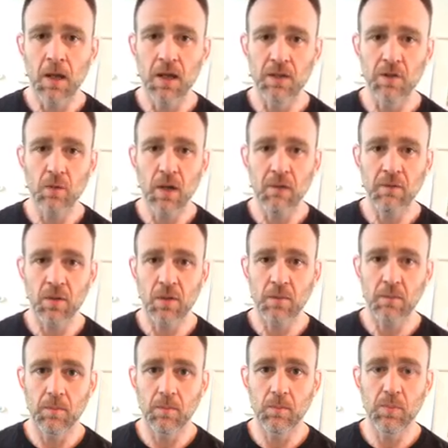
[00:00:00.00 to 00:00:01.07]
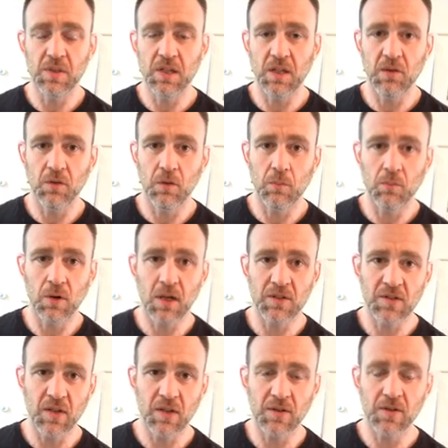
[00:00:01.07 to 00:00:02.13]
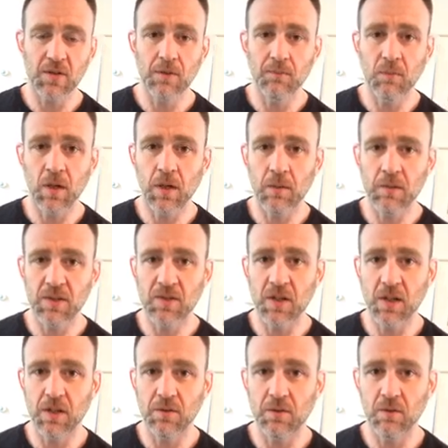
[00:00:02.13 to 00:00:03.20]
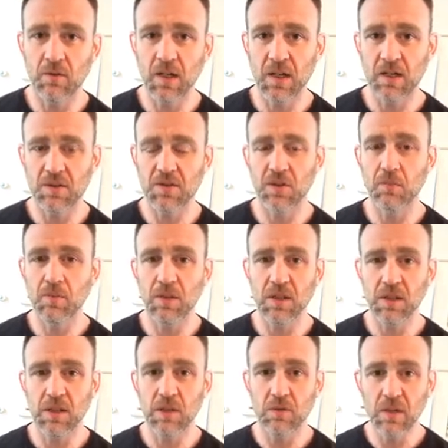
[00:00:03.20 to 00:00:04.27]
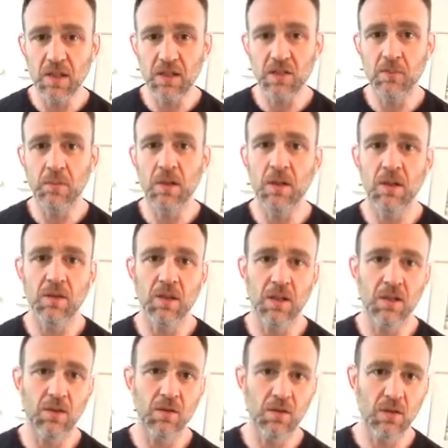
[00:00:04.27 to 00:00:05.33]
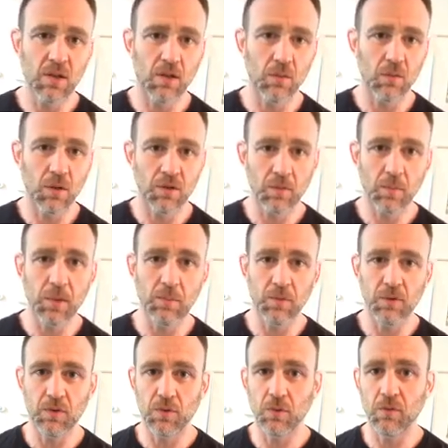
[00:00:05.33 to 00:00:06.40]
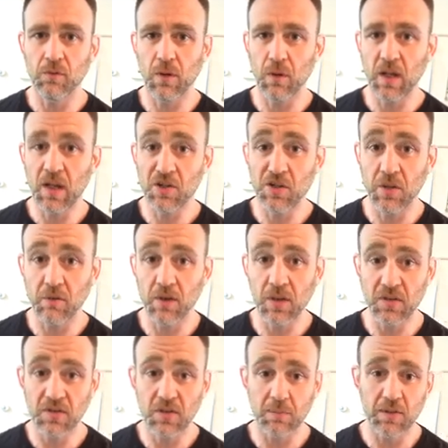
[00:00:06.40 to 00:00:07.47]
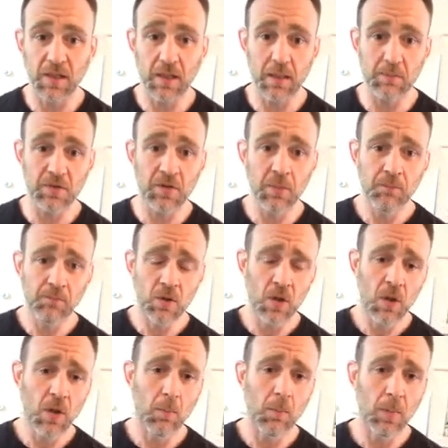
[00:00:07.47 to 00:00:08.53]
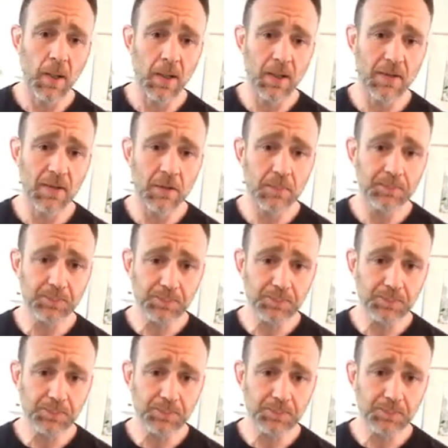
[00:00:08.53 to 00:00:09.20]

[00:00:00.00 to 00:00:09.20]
I do have a particular process. It's not that it's completely unique to me. I think other people do a variation of this sometimes, but